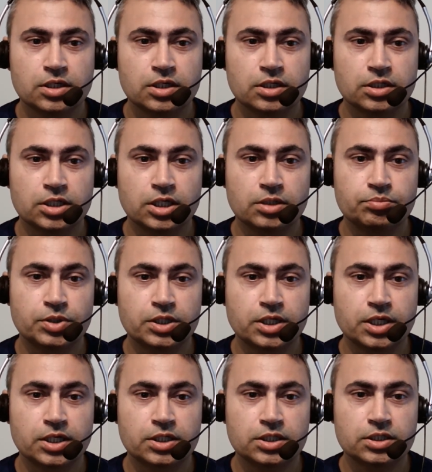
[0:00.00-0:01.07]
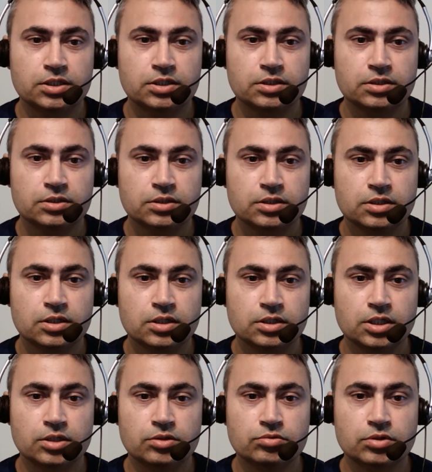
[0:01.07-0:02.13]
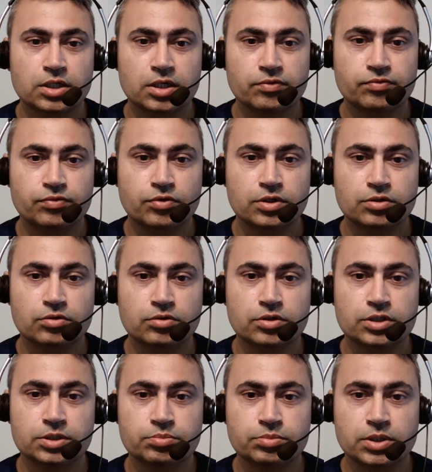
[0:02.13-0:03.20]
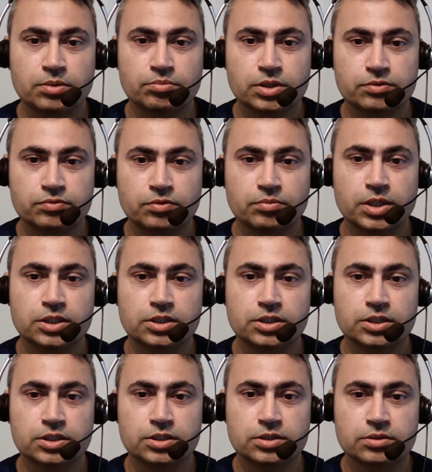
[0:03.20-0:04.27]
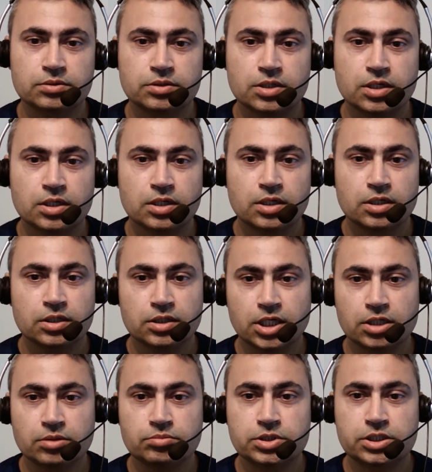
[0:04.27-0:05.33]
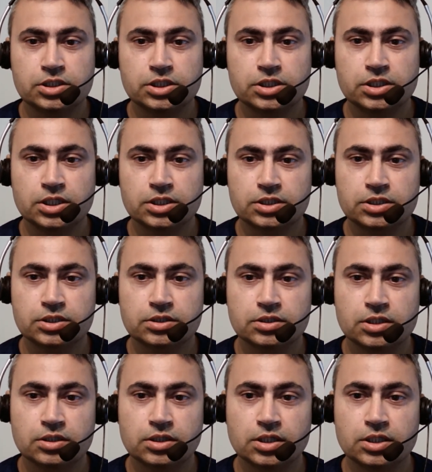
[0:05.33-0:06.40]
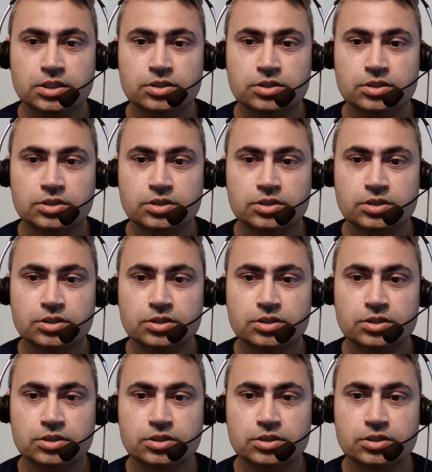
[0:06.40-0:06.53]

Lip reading: then pretended they do not have foreign ownership numbers for many years, then mislead us that it's